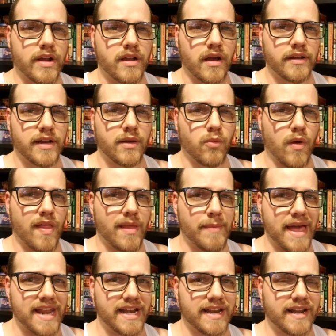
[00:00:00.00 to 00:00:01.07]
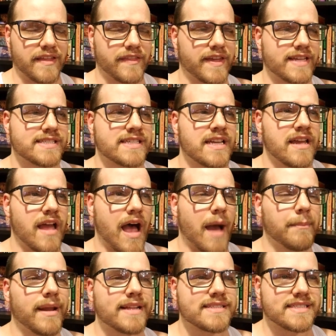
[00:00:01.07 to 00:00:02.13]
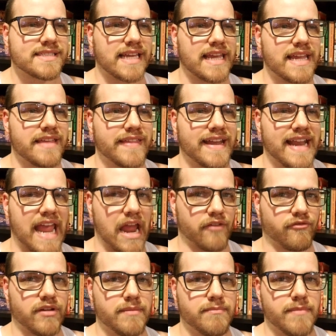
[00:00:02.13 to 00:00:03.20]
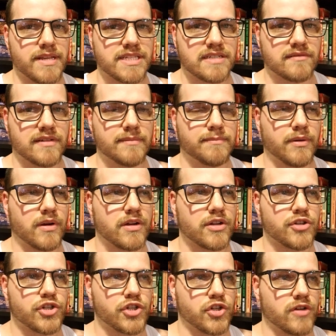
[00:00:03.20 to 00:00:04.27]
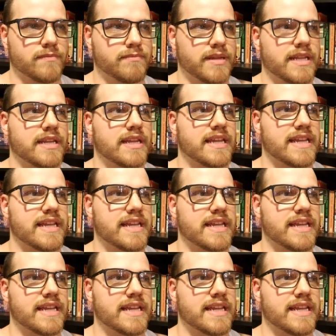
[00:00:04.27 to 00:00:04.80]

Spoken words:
cut in while I'm editing this. I'm not saying that every mystery book should be